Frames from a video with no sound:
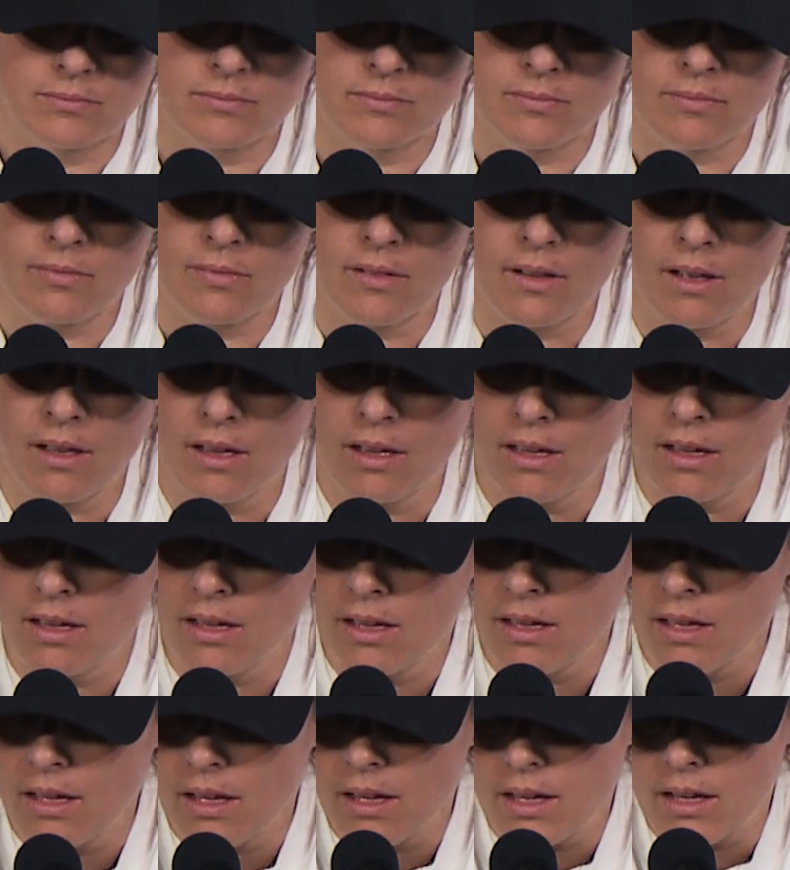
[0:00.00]
out there. Right?
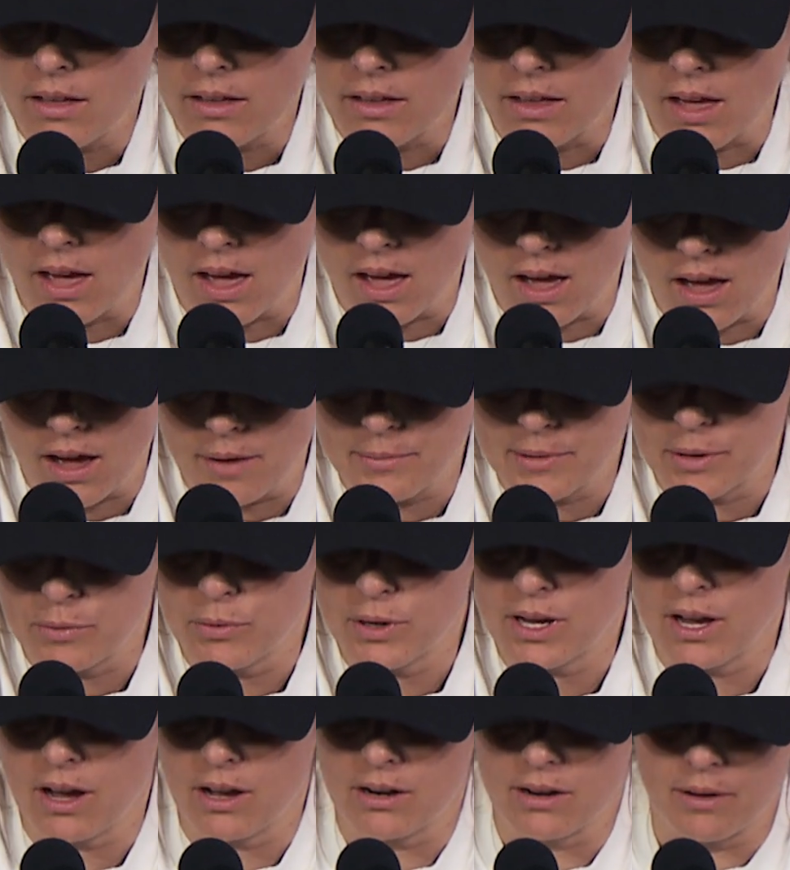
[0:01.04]
Yeah, I mean,
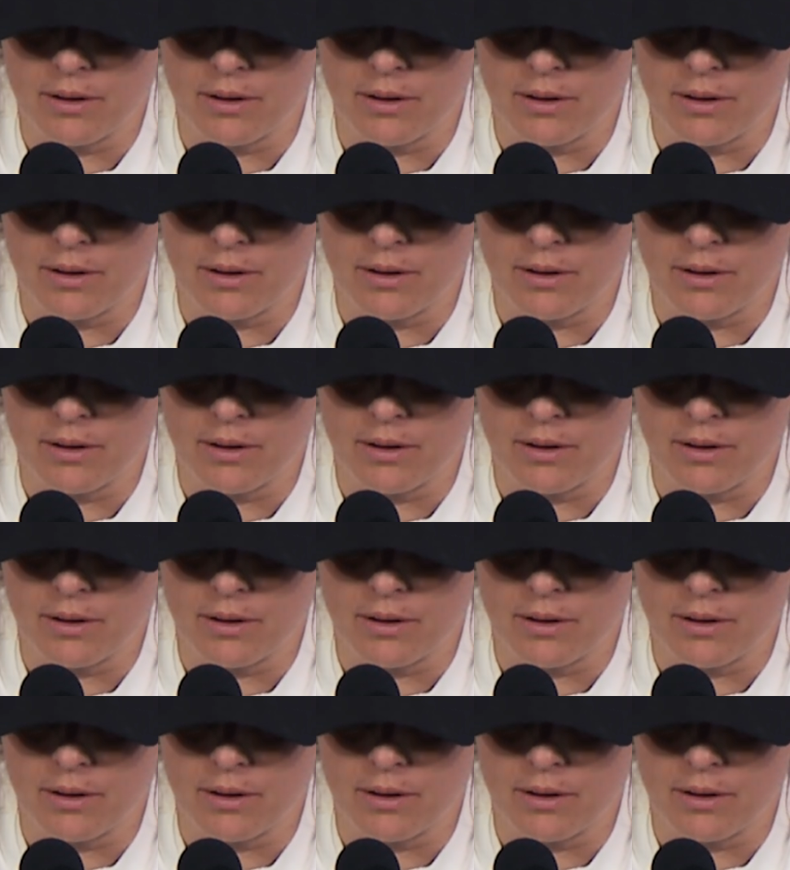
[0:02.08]
we got